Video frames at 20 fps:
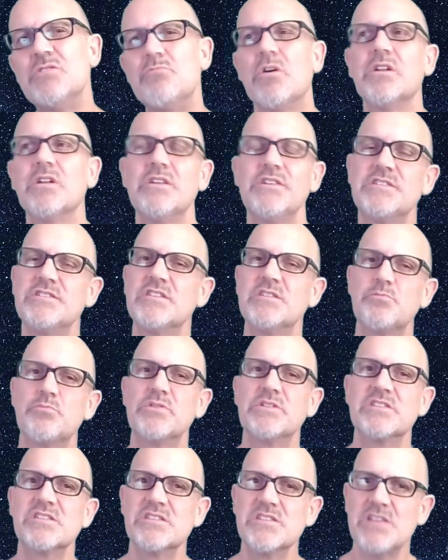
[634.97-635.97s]
model, this is
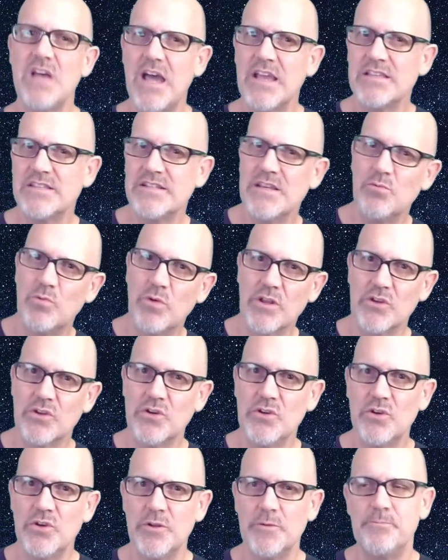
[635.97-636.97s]
precisely what
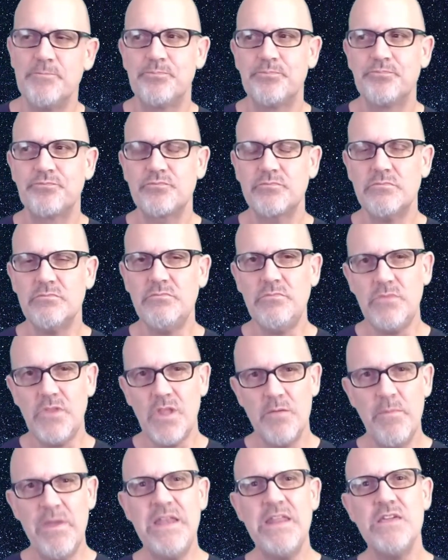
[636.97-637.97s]
occurred.
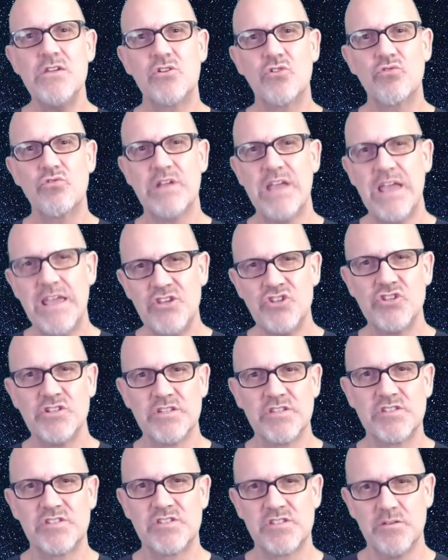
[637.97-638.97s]
Many
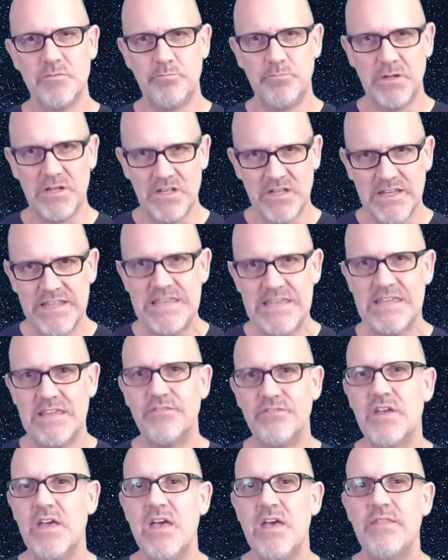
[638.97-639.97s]
creationists
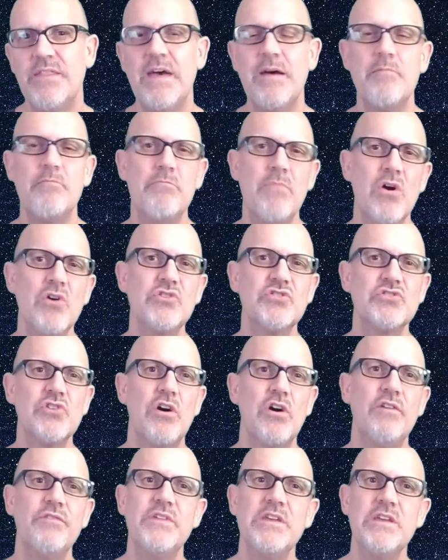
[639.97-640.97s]
believe that most
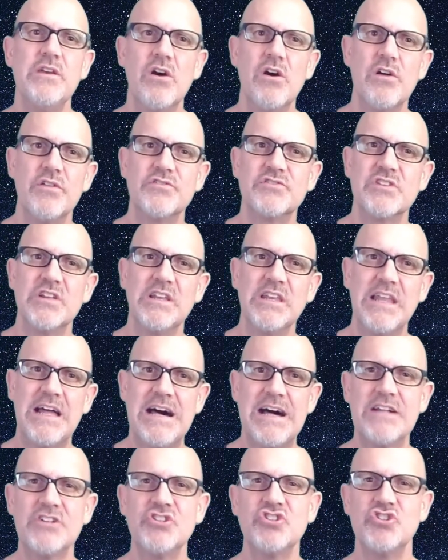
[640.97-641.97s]
of the Earth's
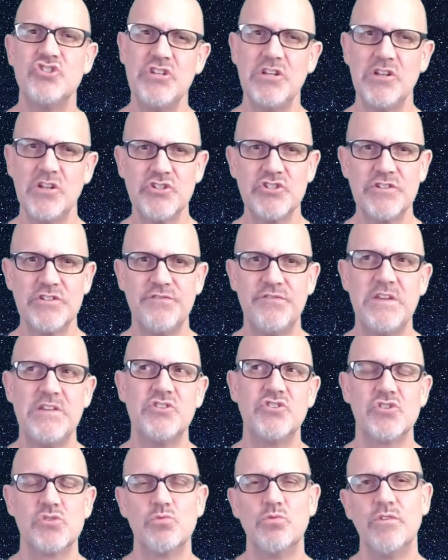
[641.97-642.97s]
large geologic
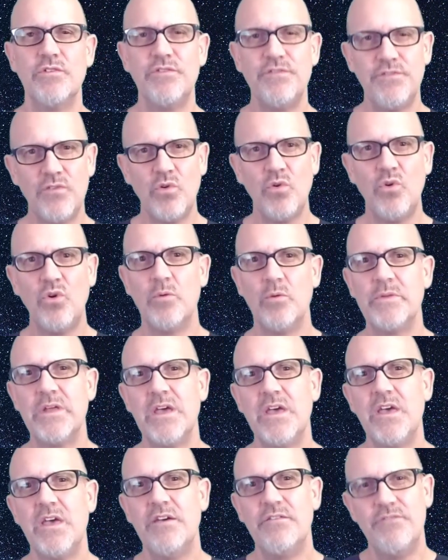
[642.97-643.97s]
features were formed
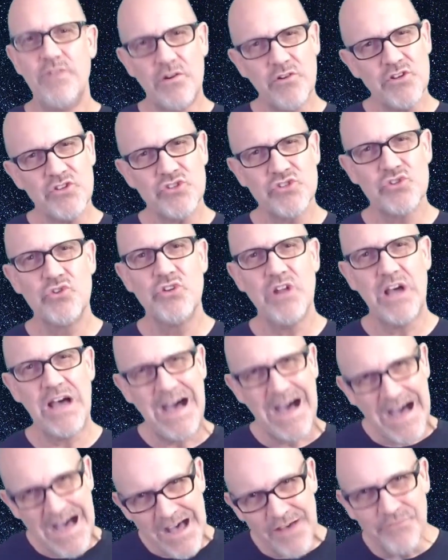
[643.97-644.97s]
very soon
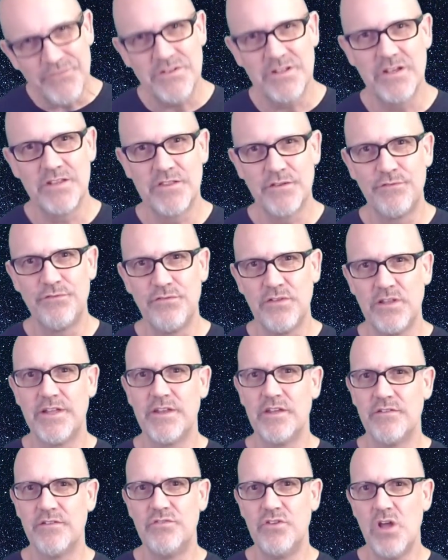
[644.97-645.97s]
after the flood
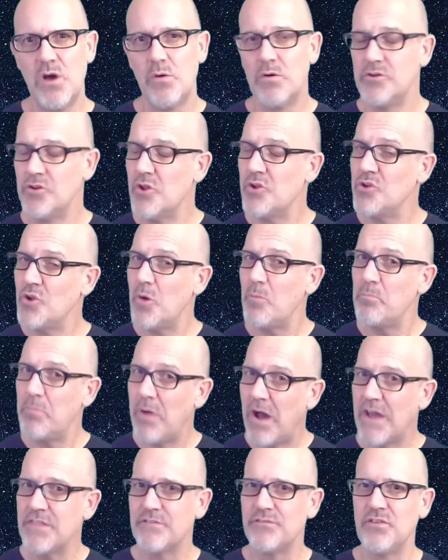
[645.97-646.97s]
of Noah. No, not
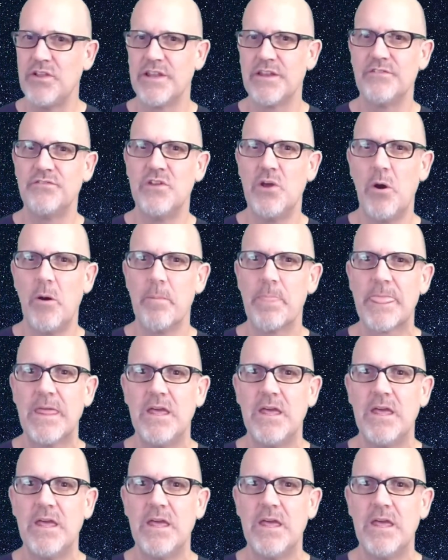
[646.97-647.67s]
by the flood of Noah.